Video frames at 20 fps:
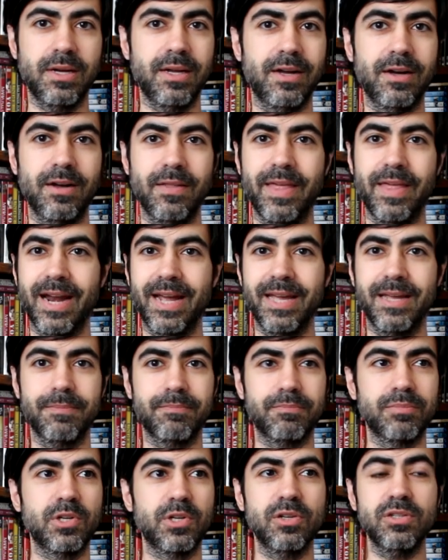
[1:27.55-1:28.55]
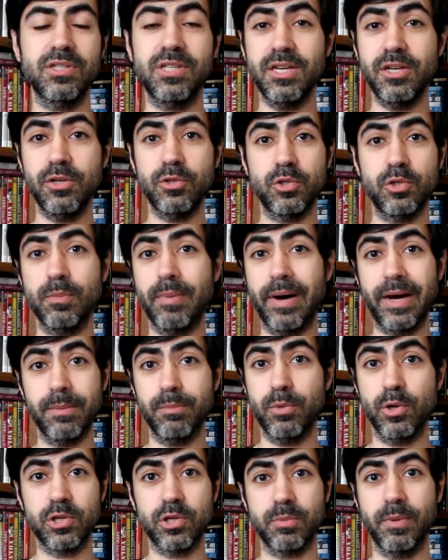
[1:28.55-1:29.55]
that I continued to buy
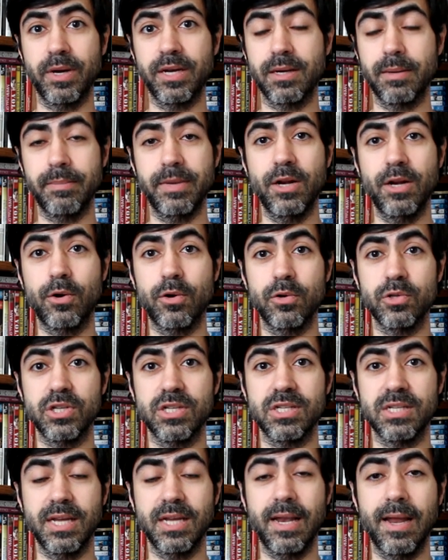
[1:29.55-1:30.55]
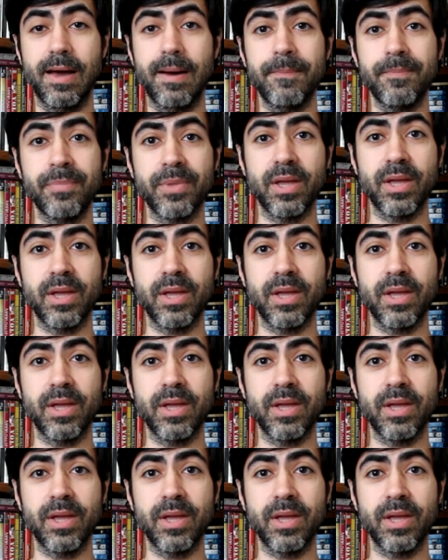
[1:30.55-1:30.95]
books by Camilo José Cela.